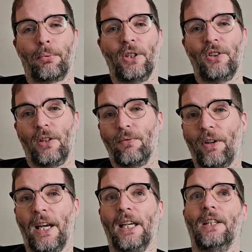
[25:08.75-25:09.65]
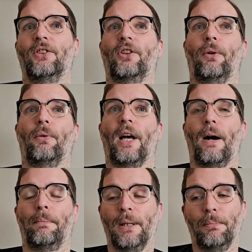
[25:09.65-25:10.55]
breezy and vague so
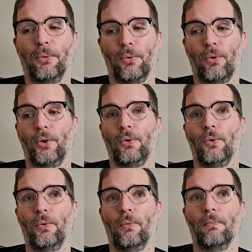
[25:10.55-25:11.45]
that people who